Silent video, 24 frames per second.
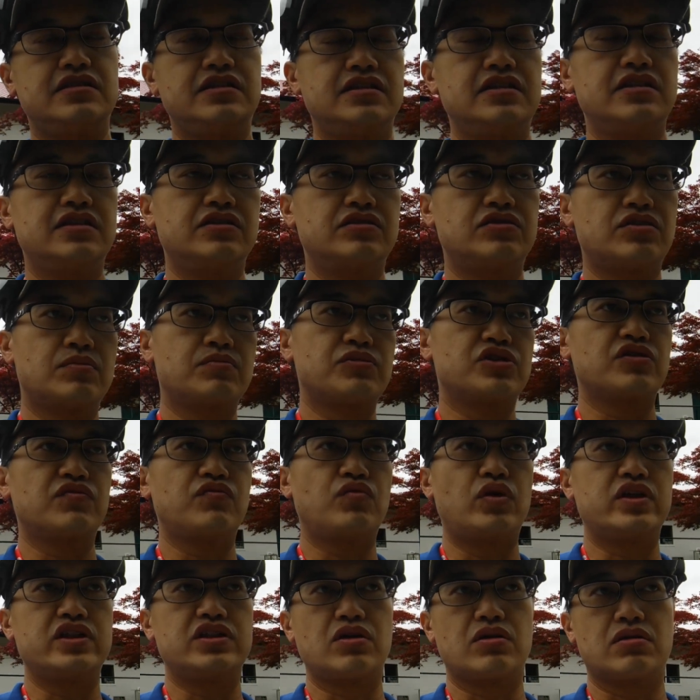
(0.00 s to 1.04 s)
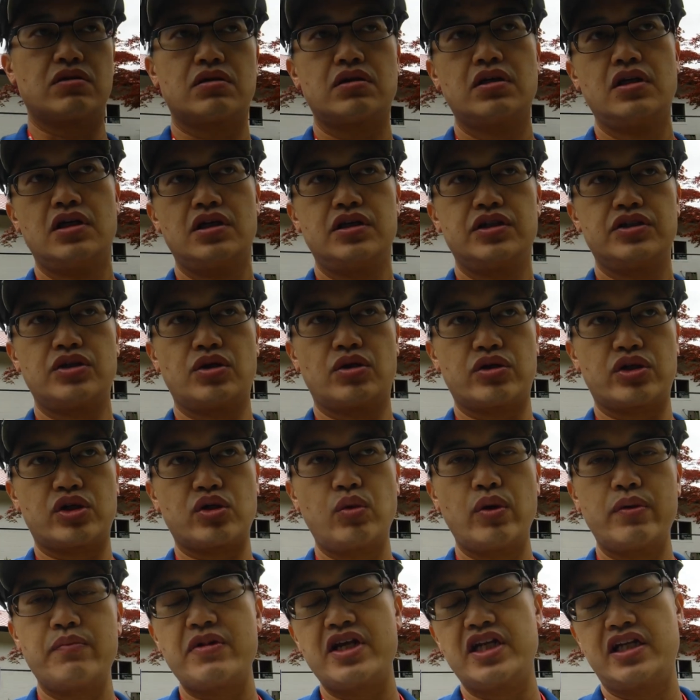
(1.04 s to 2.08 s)
in terms of what your
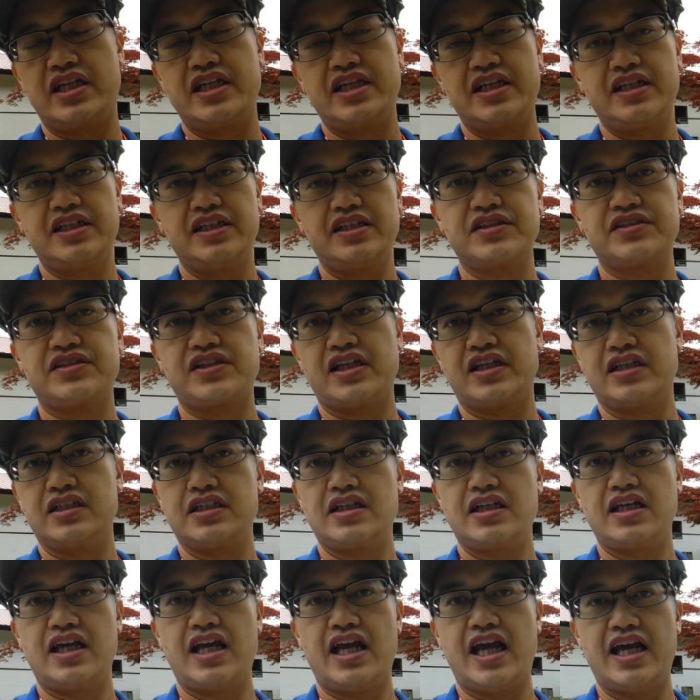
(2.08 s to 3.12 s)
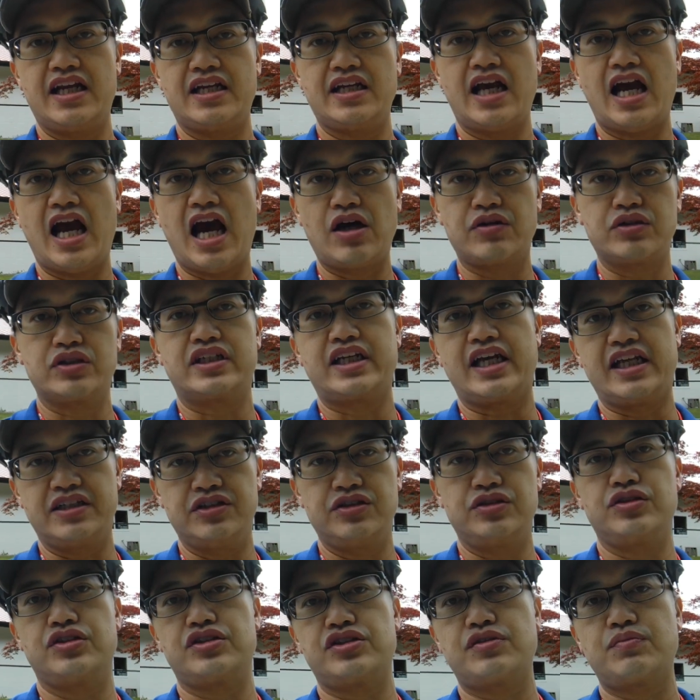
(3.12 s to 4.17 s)
equipment is and how to get
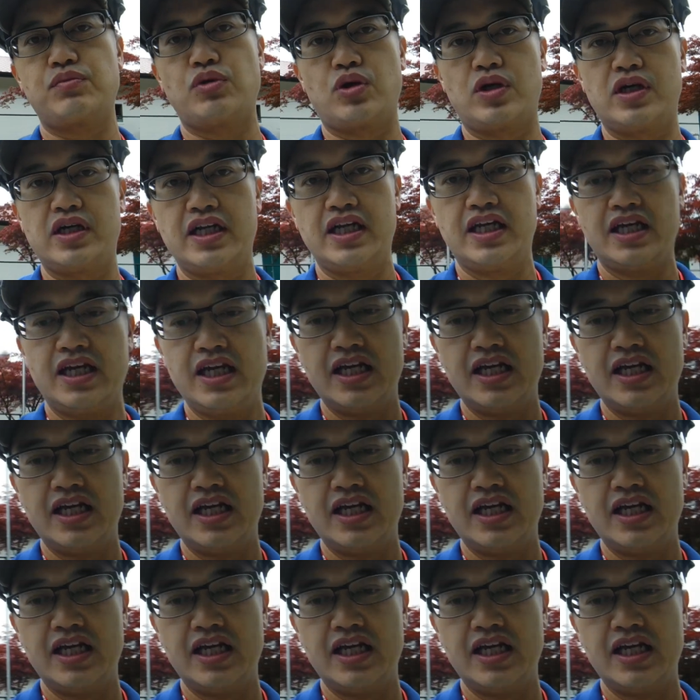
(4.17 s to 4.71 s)
into the sport.